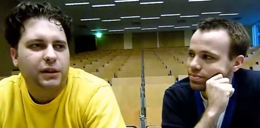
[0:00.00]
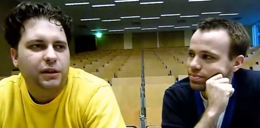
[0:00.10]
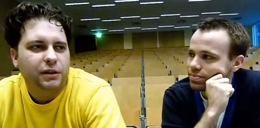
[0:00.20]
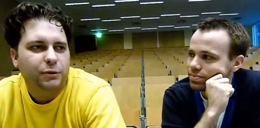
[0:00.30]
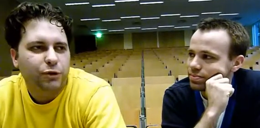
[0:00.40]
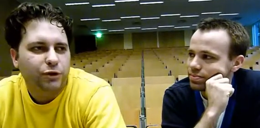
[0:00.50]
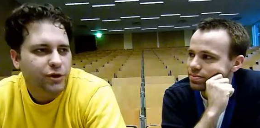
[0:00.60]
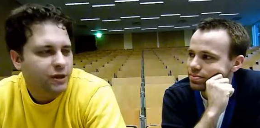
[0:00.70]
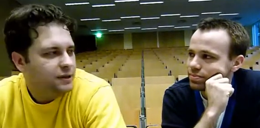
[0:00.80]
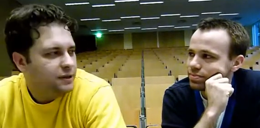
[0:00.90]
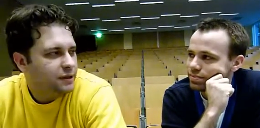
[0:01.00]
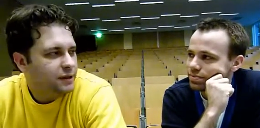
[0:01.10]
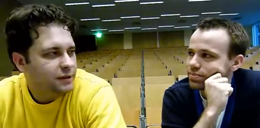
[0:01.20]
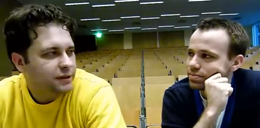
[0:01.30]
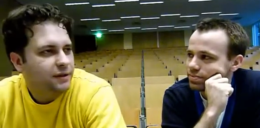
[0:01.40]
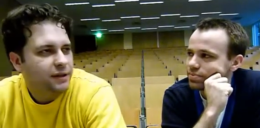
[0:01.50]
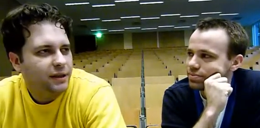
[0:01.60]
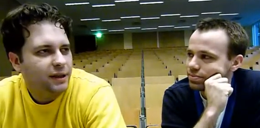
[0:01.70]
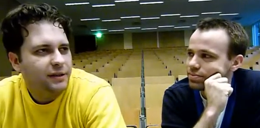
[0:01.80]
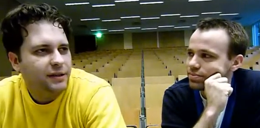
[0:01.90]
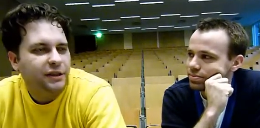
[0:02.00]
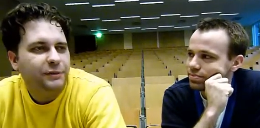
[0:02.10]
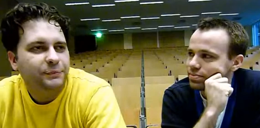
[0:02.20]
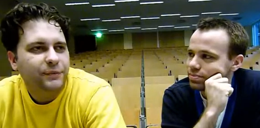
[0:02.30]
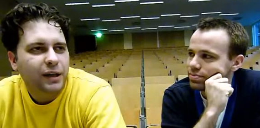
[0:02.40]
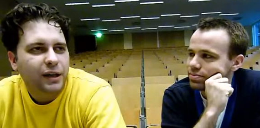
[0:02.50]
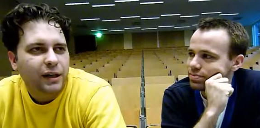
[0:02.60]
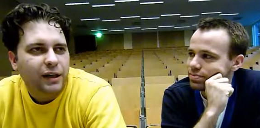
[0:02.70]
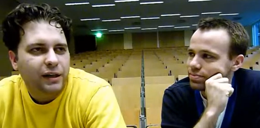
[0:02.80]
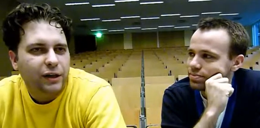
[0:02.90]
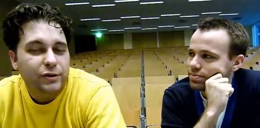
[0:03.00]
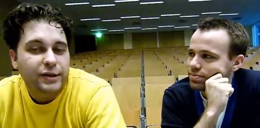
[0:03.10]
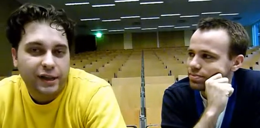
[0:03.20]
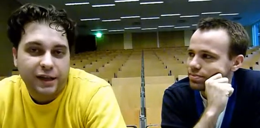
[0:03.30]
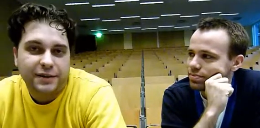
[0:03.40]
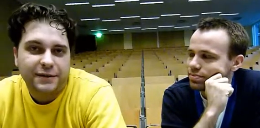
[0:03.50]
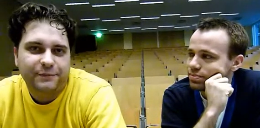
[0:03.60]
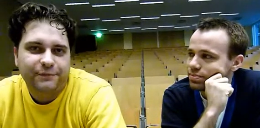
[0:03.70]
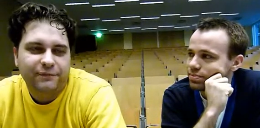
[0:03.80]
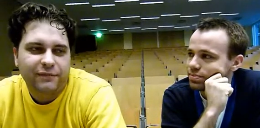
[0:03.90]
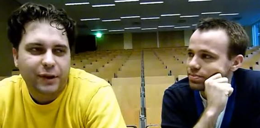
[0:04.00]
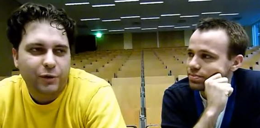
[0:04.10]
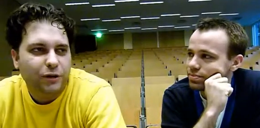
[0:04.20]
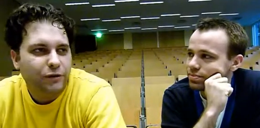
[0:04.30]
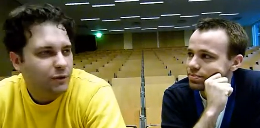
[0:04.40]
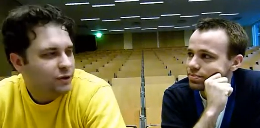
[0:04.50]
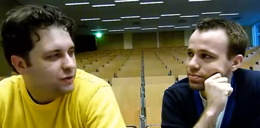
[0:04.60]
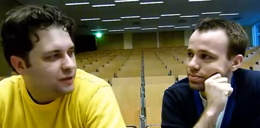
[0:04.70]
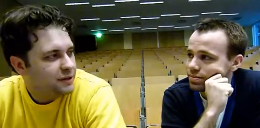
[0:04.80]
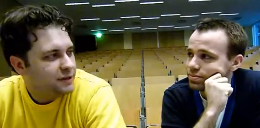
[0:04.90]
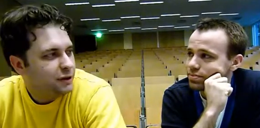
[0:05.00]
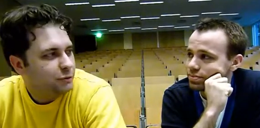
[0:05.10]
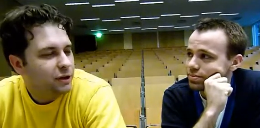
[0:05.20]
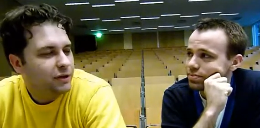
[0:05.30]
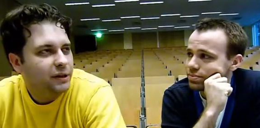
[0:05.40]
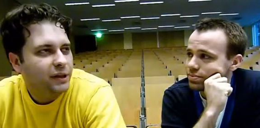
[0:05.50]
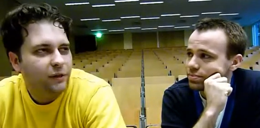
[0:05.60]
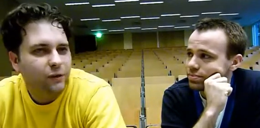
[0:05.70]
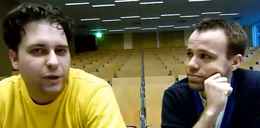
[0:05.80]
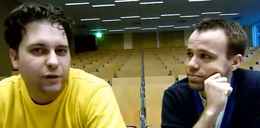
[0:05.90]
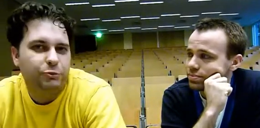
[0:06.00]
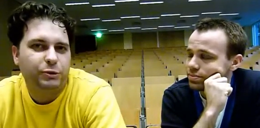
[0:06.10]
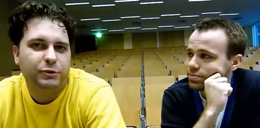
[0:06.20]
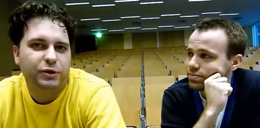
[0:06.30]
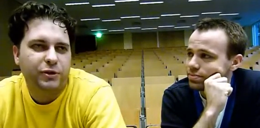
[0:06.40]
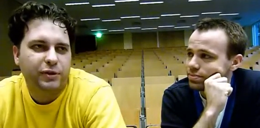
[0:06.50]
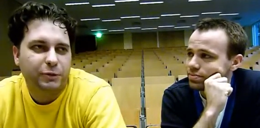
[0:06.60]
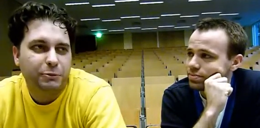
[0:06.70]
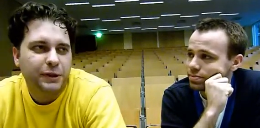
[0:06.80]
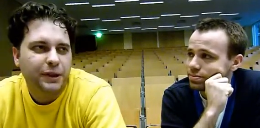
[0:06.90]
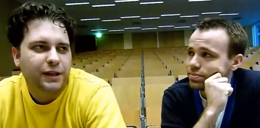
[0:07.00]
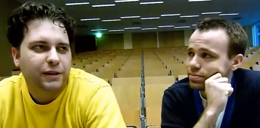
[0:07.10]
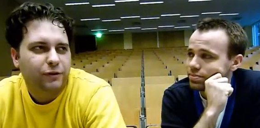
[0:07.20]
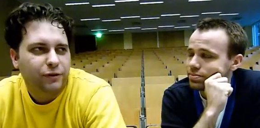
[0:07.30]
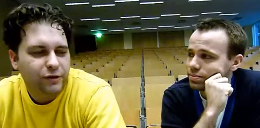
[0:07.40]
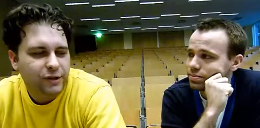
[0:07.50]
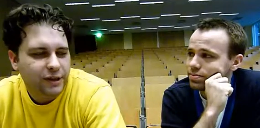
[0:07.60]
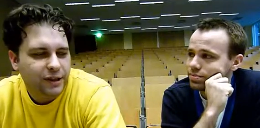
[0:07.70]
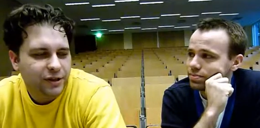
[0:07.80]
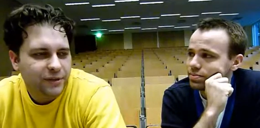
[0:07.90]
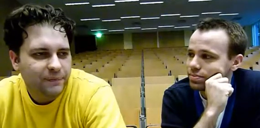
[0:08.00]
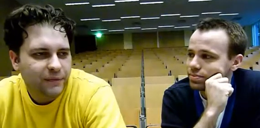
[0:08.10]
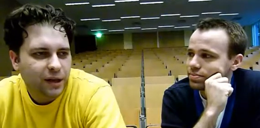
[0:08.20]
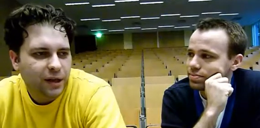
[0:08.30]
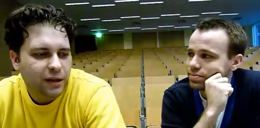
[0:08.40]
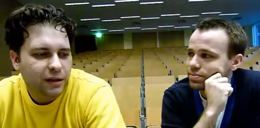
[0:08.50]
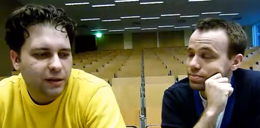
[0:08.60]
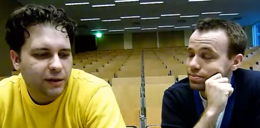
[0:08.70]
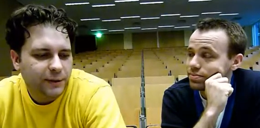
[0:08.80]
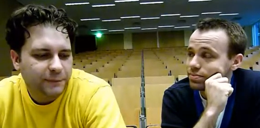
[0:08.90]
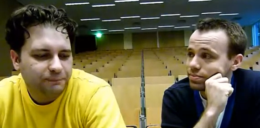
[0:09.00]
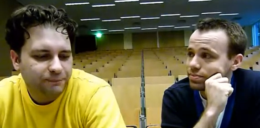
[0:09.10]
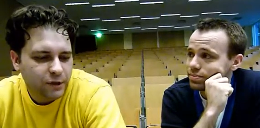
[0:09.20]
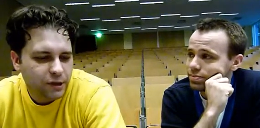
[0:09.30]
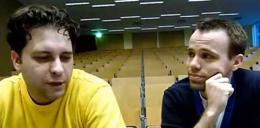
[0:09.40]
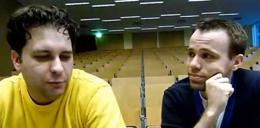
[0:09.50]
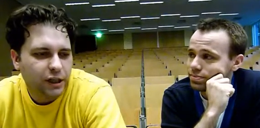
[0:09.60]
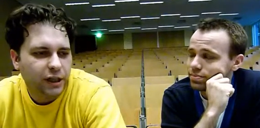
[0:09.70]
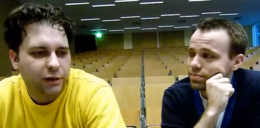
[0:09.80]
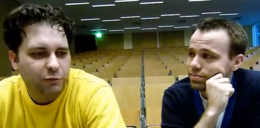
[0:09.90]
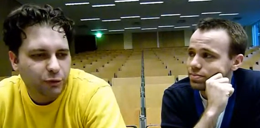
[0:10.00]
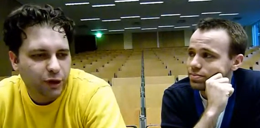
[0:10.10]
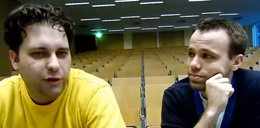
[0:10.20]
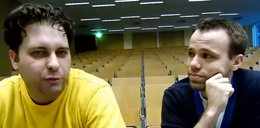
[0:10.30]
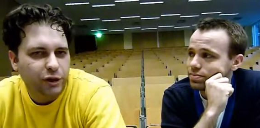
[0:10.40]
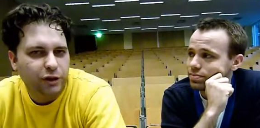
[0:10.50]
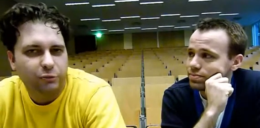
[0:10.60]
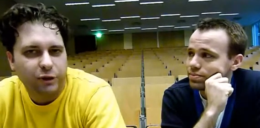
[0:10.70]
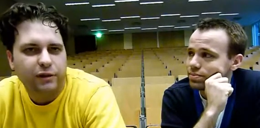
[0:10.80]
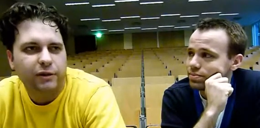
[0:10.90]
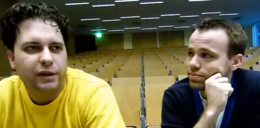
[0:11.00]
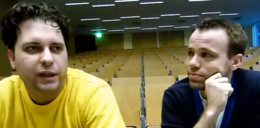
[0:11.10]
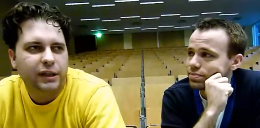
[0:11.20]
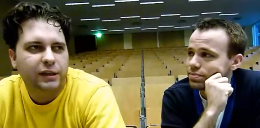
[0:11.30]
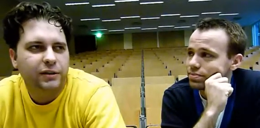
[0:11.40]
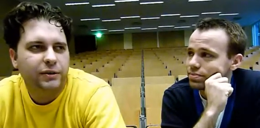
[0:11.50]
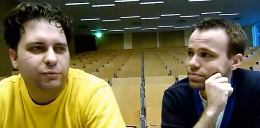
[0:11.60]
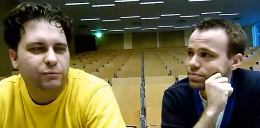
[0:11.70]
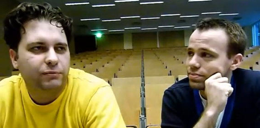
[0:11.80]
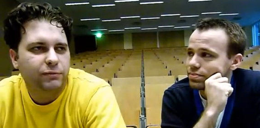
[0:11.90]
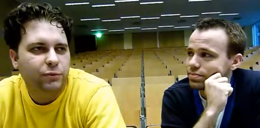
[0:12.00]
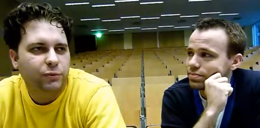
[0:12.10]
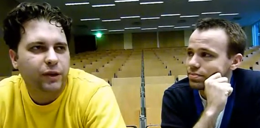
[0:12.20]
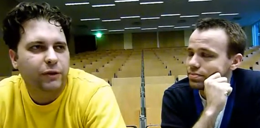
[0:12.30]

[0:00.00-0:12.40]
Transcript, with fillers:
Speaker 1: uh, project leads at that time, and they all said yes. They were all very enthusiastic about it, and three hundred people showed up for first edition, and um, the team became bigger and bigger and bigger, and with